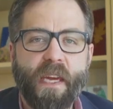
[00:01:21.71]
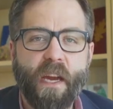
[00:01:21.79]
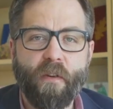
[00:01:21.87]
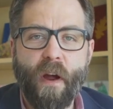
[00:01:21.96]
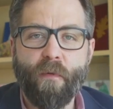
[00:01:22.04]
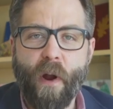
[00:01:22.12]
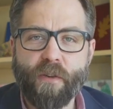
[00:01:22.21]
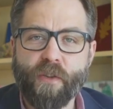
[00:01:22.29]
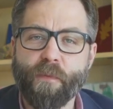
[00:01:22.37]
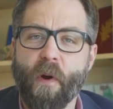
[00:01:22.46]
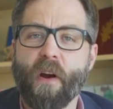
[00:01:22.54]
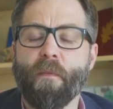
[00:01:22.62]
Here at
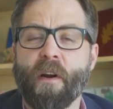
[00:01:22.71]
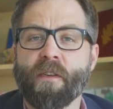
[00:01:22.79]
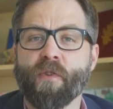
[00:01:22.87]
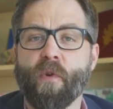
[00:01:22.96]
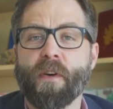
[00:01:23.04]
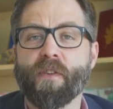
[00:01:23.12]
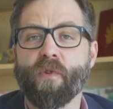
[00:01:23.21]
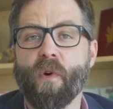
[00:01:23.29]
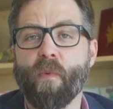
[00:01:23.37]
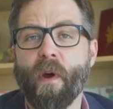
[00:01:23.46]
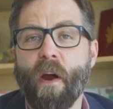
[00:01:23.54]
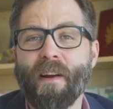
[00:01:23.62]
Rogers Park Montessori
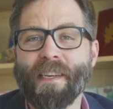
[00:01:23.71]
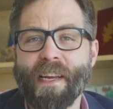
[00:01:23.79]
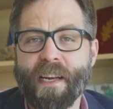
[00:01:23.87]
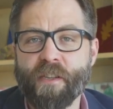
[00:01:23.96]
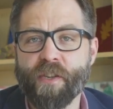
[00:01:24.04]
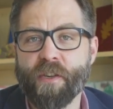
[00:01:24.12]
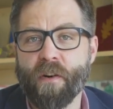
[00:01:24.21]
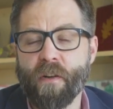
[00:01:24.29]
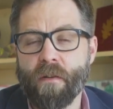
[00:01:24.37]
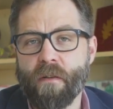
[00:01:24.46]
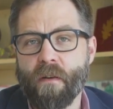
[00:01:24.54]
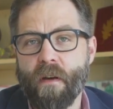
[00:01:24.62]
School, we are intentional
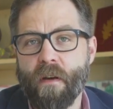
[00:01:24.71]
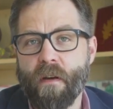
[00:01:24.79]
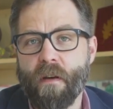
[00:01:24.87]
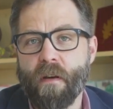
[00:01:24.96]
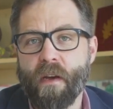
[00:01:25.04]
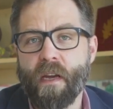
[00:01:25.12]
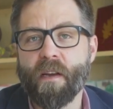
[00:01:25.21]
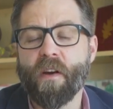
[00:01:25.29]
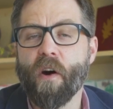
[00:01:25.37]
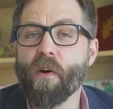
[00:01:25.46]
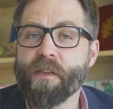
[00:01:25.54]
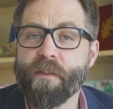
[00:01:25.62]
in
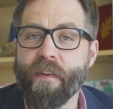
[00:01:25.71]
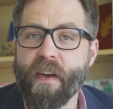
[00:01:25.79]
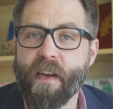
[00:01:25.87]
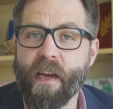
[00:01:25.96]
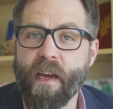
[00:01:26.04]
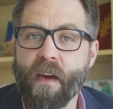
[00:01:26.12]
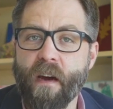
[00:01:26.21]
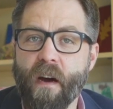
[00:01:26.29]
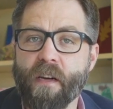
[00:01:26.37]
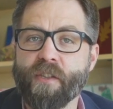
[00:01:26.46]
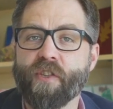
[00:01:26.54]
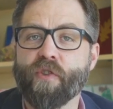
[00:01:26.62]
cultivating
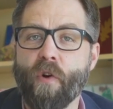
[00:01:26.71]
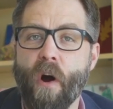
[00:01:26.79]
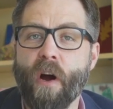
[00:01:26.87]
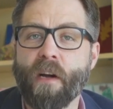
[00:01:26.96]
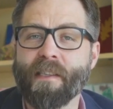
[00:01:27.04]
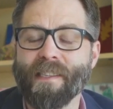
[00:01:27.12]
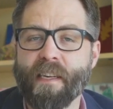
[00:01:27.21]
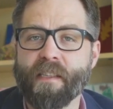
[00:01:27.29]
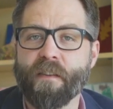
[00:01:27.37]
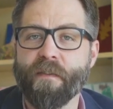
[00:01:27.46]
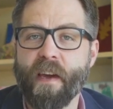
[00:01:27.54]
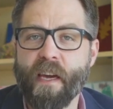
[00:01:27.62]
a strong
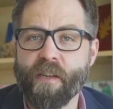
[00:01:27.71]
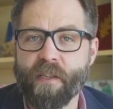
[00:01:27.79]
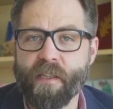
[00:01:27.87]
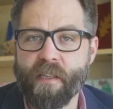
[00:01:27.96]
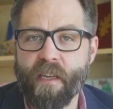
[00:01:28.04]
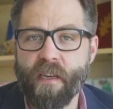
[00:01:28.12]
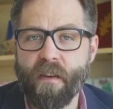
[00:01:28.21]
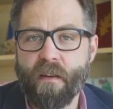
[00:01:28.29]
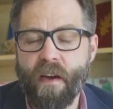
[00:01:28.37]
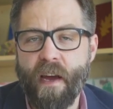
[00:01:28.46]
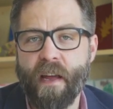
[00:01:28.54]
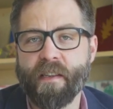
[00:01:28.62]
sense of agency
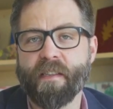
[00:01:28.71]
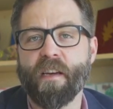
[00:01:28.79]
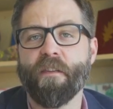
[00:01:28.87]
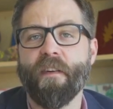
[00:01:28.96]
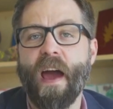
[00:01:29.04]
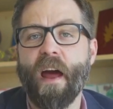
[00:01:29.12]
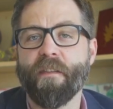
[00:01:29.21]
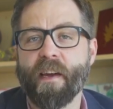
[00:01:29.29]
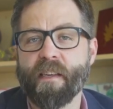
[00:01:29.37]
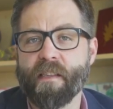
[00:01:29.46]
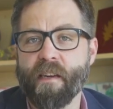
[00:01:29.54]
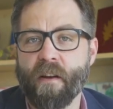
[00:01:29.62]
and
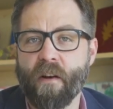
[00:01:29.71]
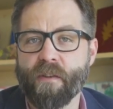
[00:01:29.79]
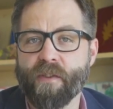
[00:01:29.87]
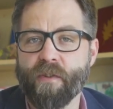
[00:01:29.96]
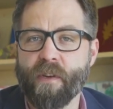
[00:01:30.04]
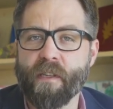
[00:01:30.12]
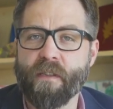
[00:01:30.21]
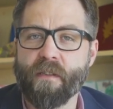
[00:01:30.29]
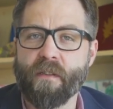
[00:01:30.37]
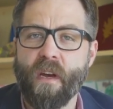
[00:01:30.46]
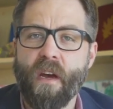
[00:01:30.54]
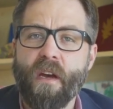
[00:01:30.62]
self-advocacy in our
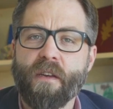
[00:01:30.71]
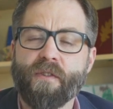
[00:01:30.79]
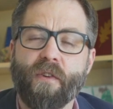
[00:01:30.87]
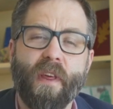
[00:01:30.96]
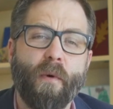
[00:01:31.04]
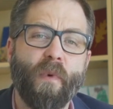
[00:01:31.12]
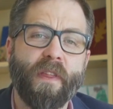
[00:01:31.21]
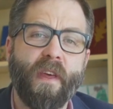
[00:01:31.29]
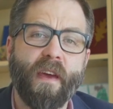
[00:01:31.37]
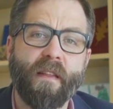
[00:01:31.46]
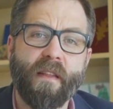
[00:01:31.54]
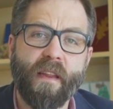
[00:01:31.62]
students, so that when
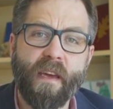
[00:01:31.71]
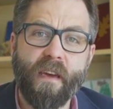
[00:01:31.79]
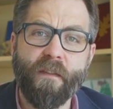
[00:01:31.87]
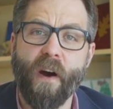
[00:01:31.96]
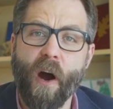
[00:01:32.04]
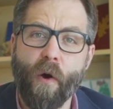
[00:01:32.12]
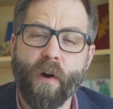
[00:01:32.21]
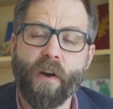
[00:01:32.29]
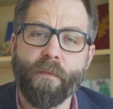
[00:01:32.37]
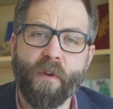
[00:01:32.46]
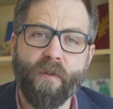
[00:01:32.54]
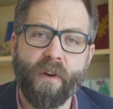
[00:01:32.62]
they leave our
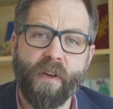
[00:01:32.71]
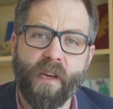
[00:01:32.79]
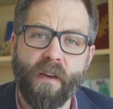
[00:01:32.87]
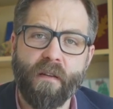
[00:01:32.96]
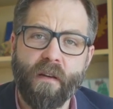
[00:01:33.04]
community,